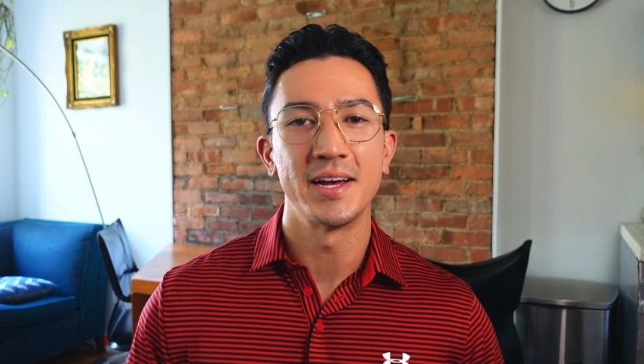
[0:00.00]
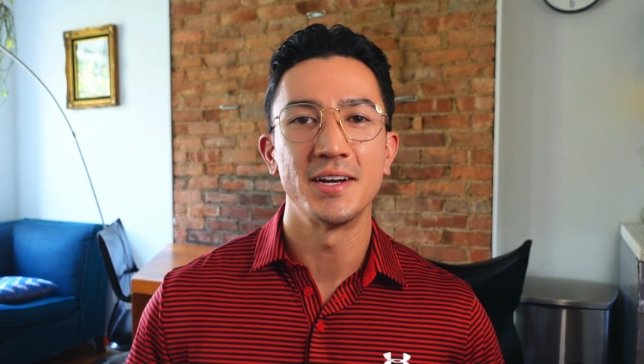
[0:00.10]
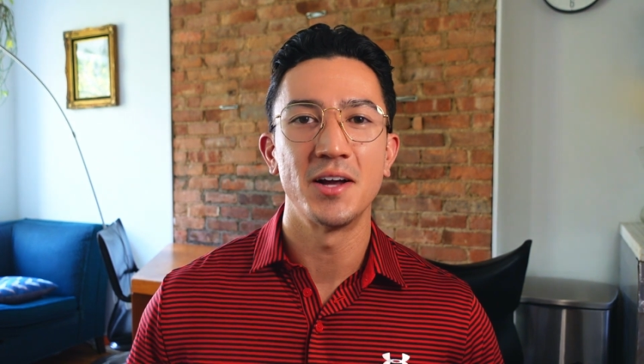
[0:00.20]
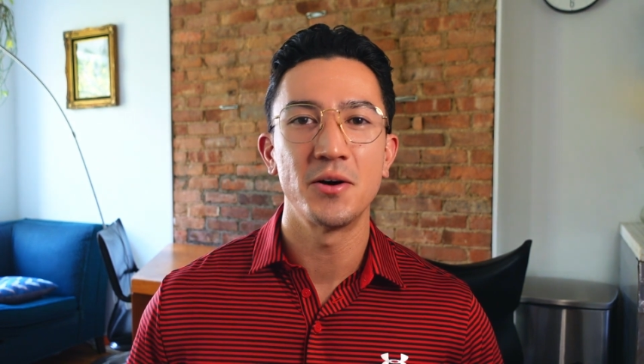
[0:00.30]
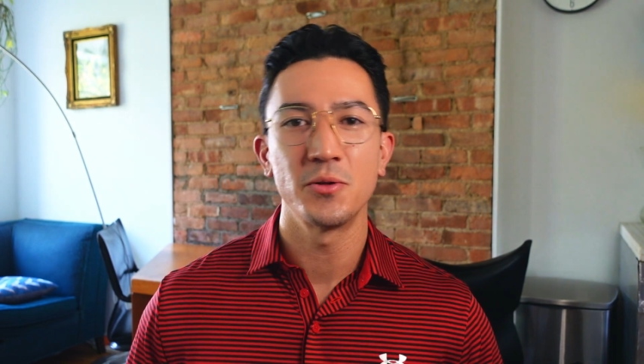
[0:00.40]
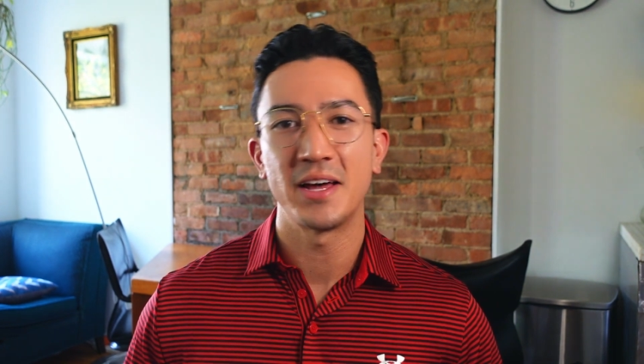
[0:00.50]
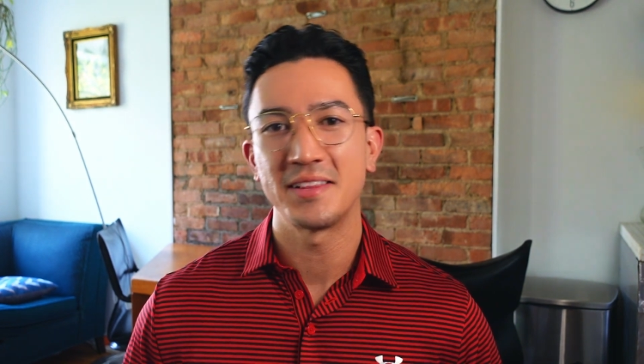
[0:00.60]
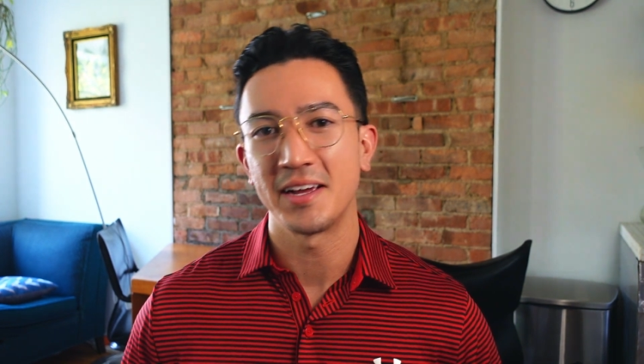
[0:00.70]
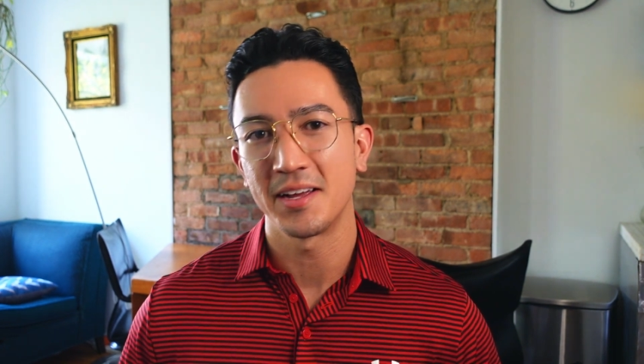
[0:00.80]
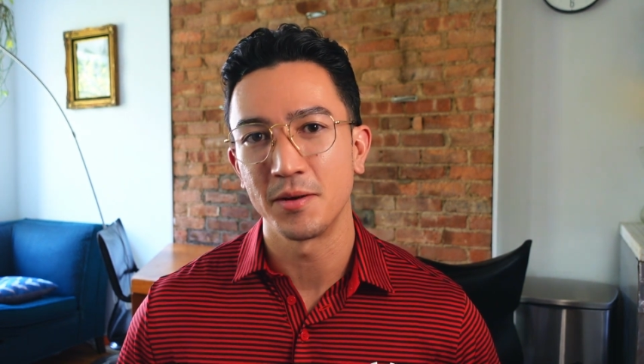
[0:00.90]
and know that
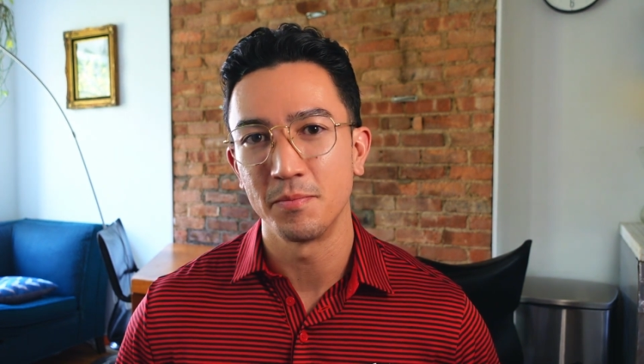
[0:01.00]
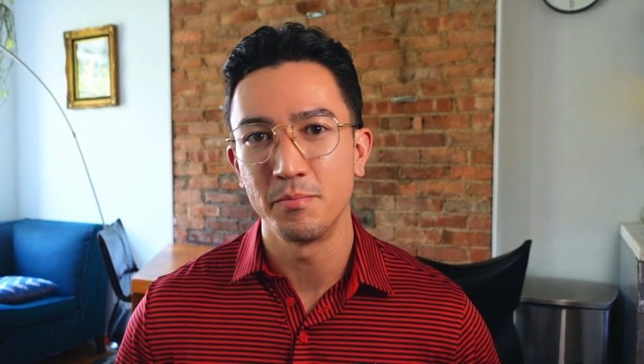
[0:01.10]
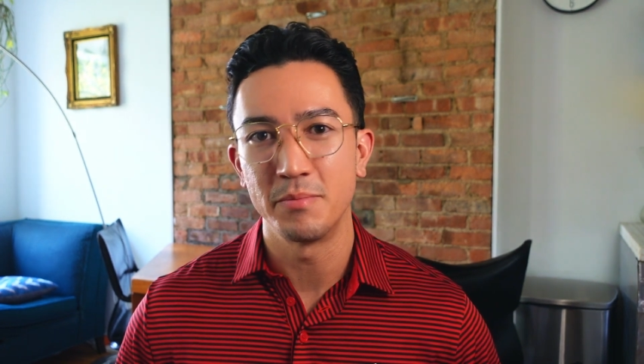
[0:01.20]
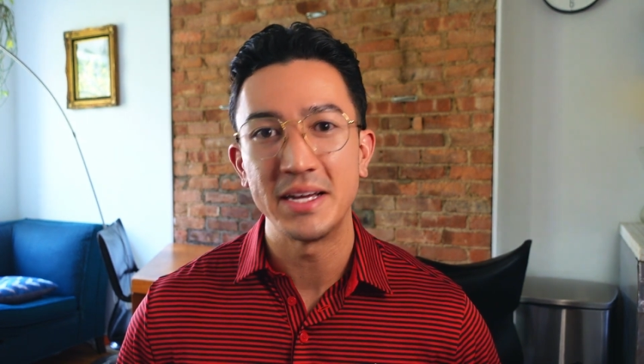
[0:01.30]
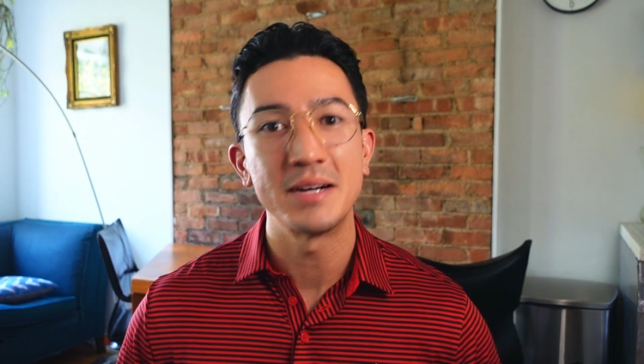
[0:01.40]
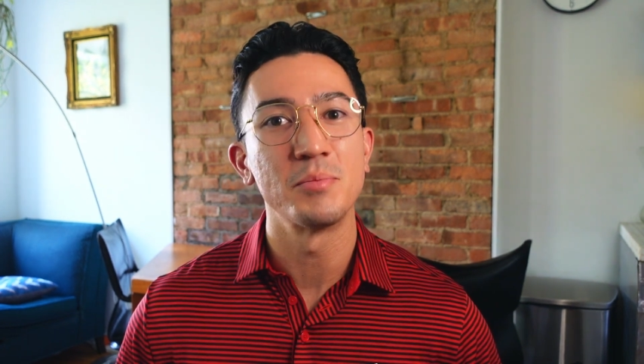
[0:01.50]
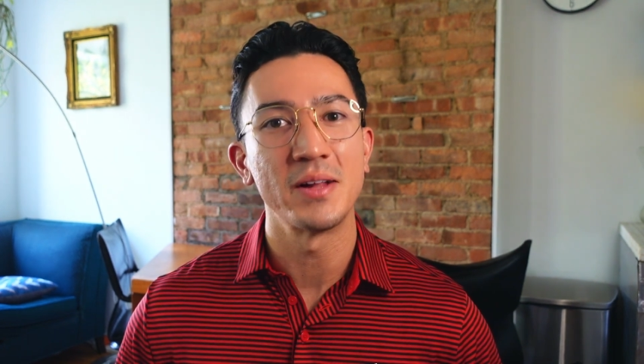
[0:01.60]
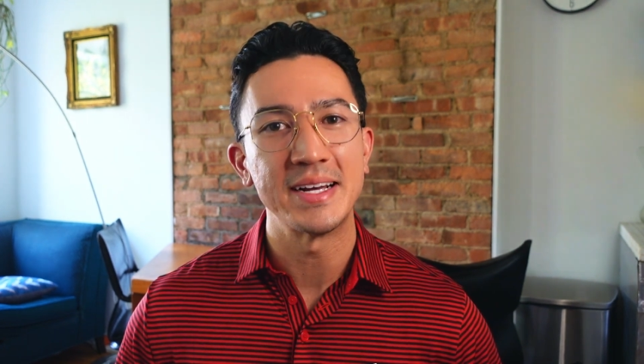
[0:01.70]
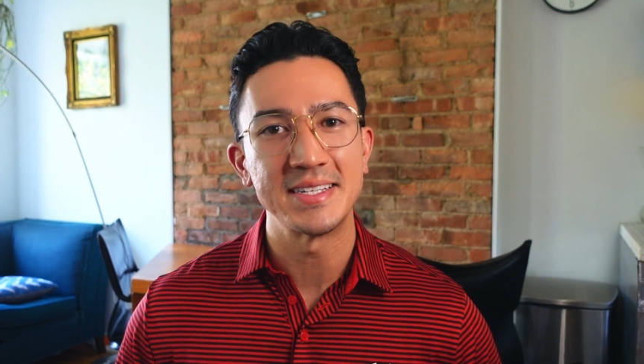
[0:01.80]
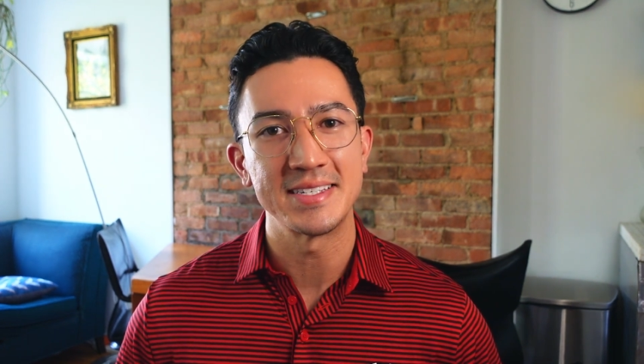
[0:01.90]
they could be in a
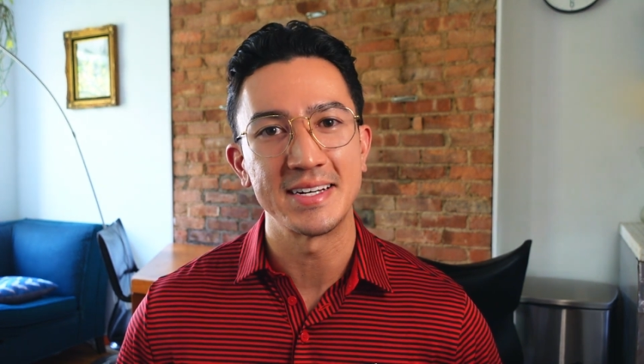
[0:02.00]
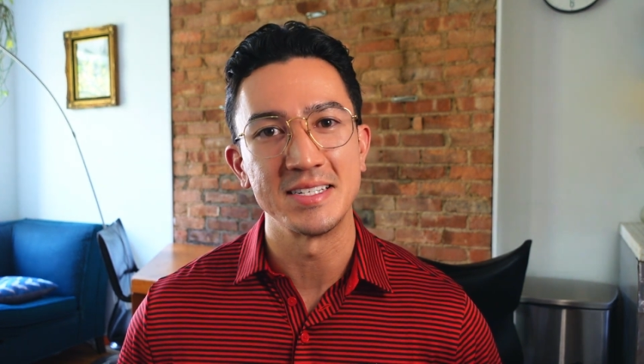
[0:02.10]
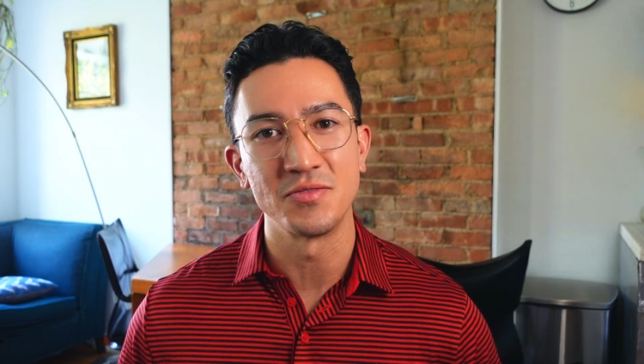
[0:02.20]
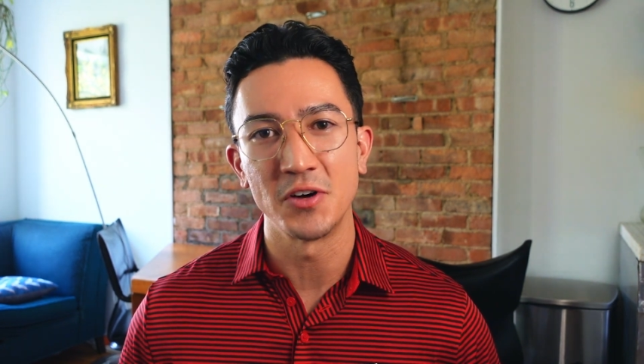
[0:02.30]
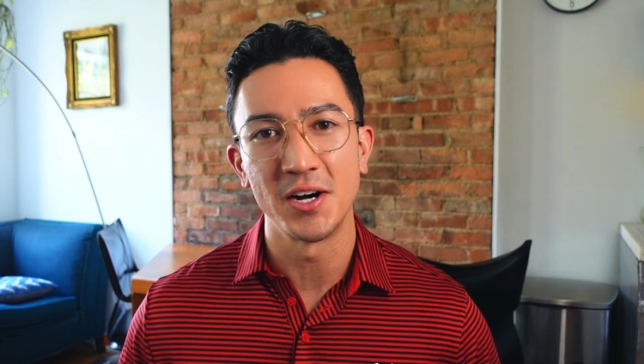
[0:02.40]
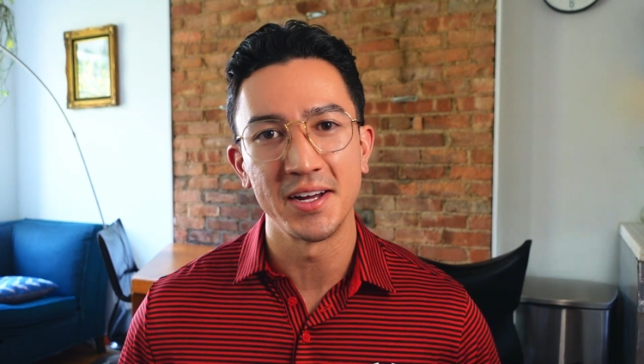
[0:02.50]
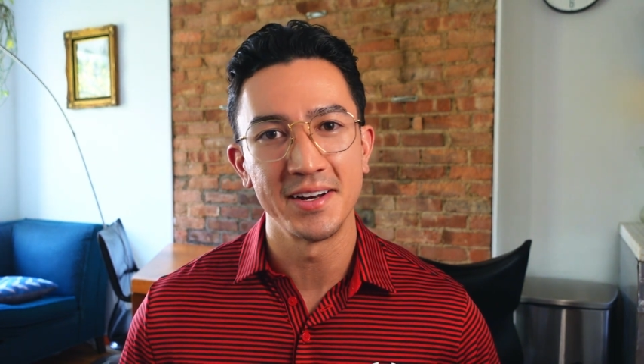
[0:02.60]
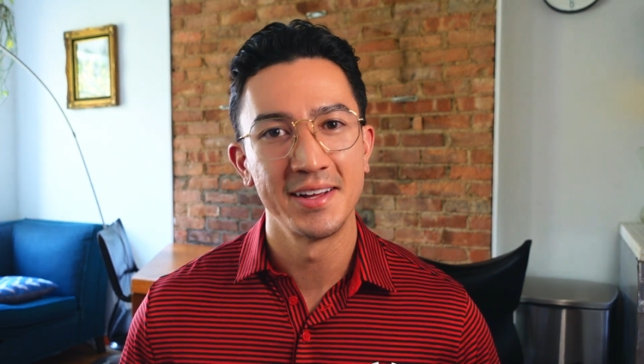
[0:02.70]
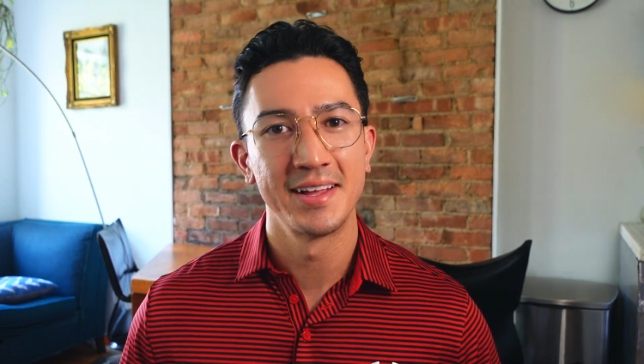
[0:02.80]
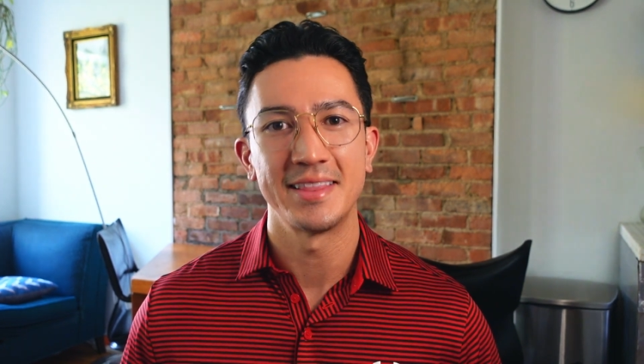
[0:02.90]
place that is fun,
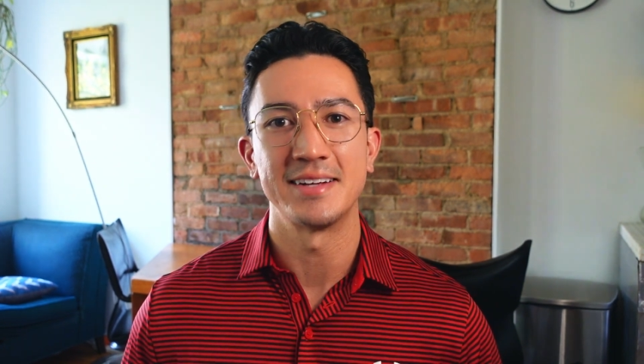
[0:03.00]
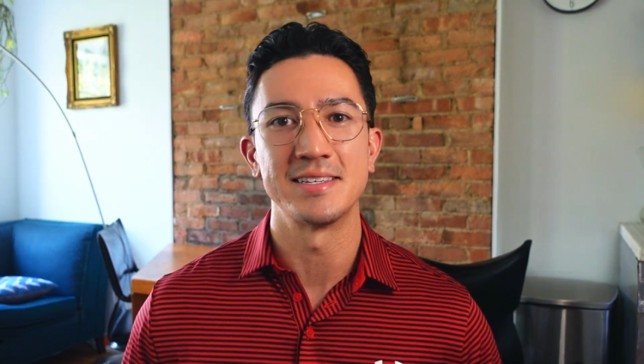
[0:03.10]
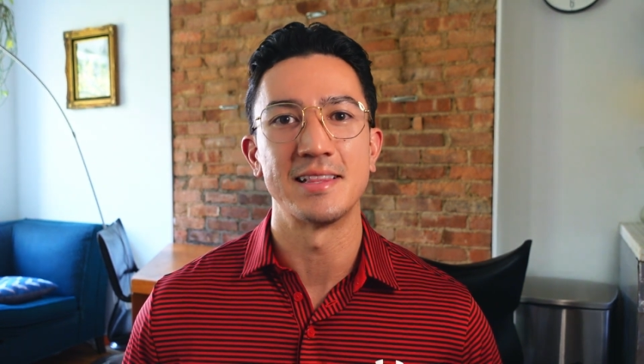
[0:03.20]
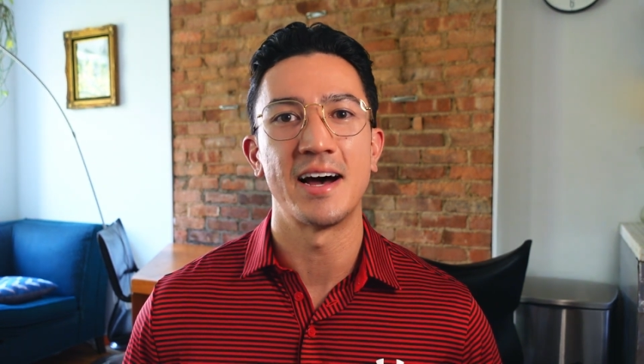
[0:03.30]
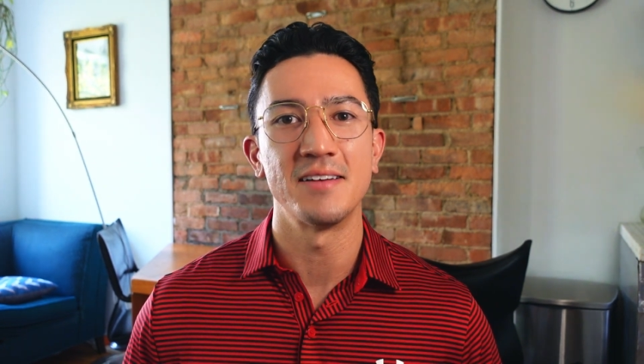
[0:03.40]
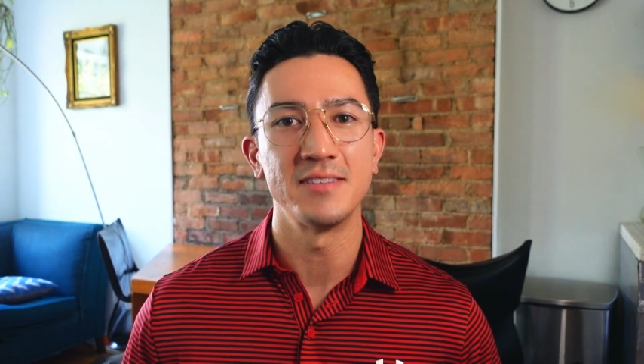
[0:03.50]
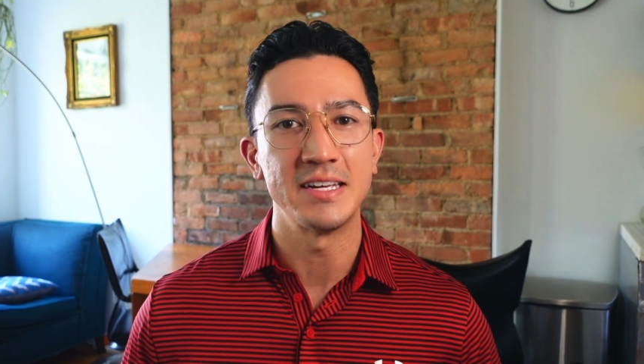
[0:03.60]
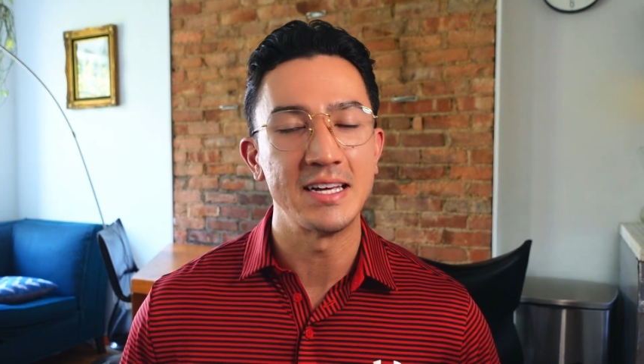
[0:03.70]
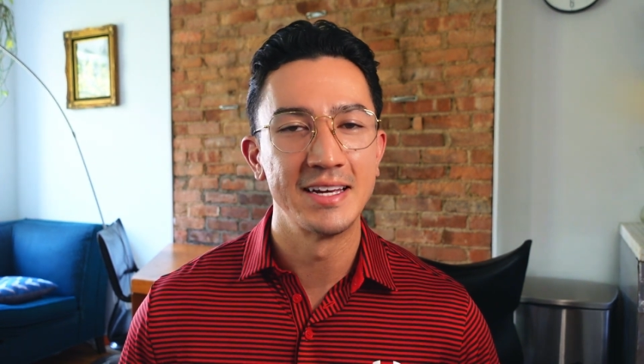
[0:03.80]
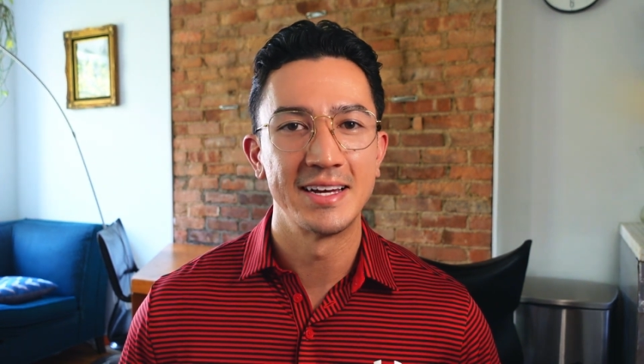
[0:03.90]
that is lively,